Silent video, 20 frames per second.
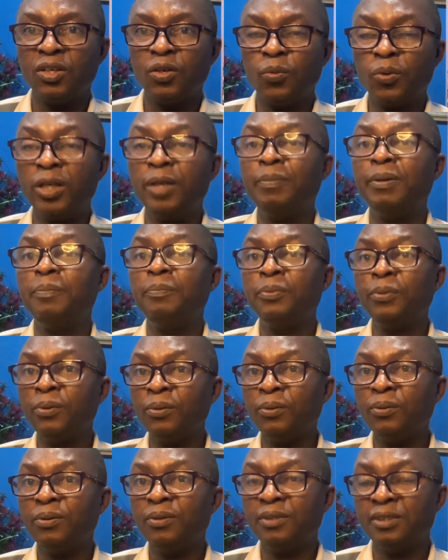When the
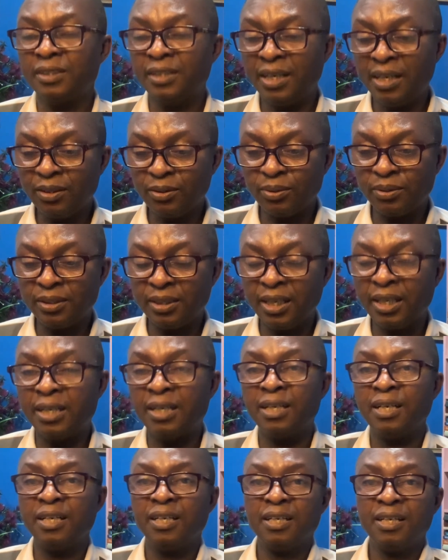people decided to
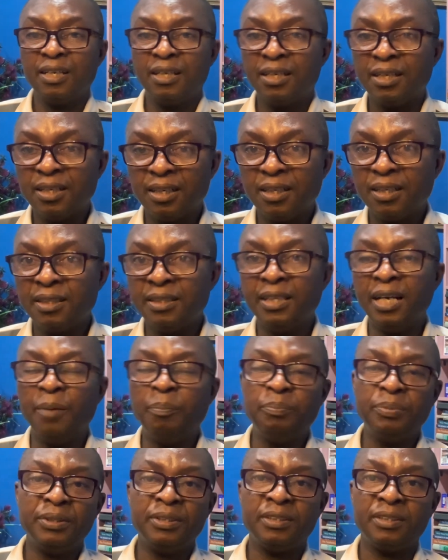take their
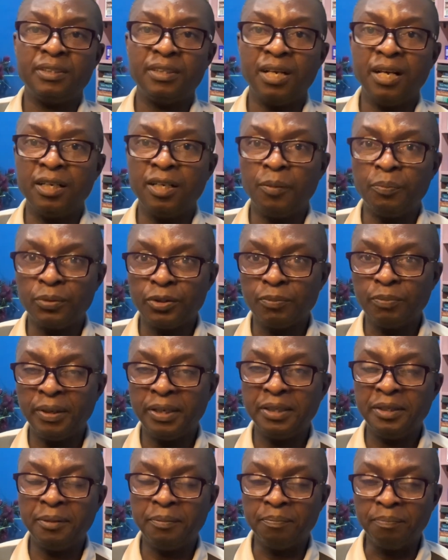peace and their
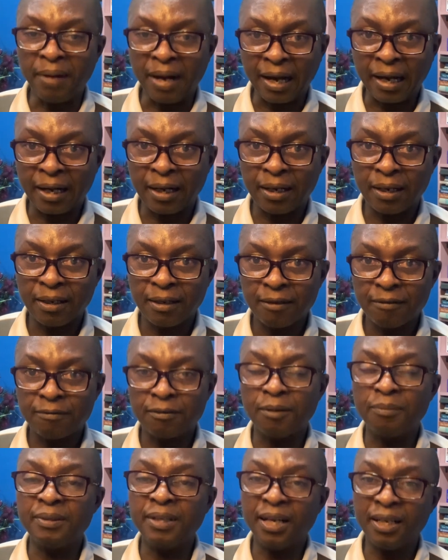prosperity back
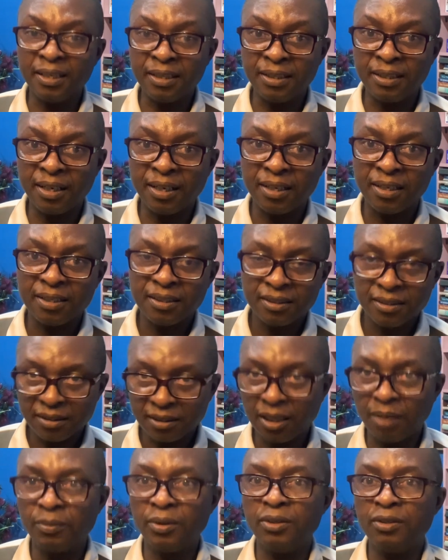from their leader,
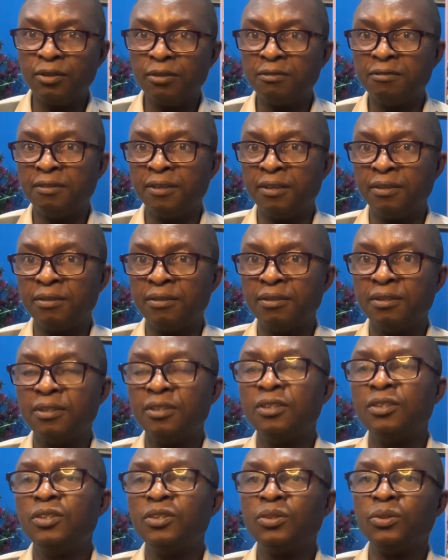Samuel Doe fell.
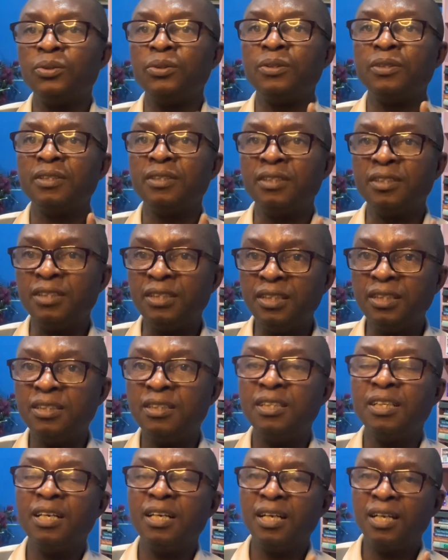So
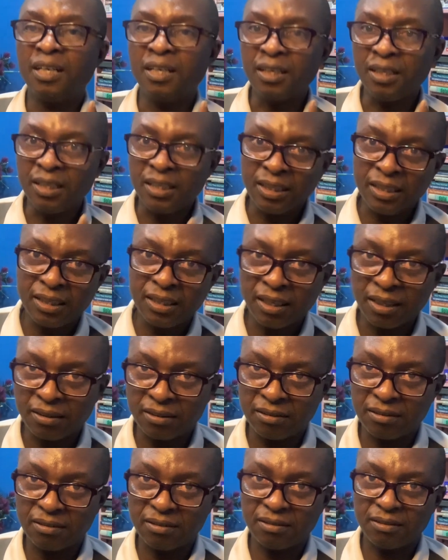these
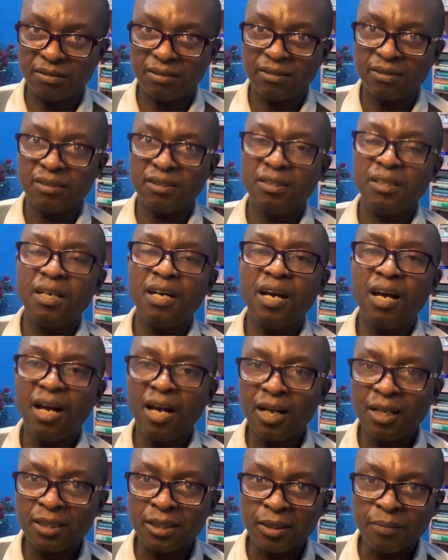leaders
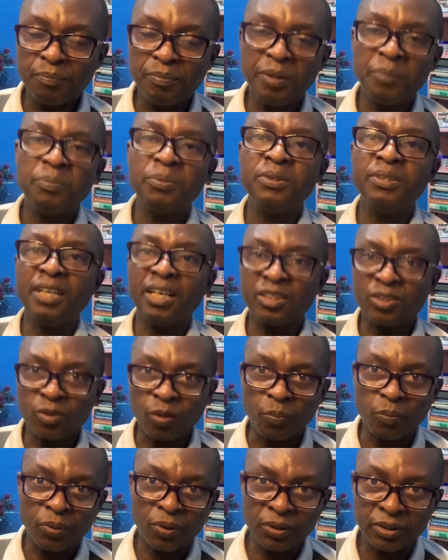and the people that
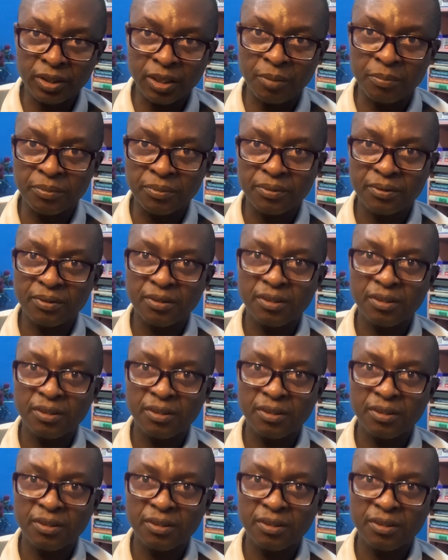support them,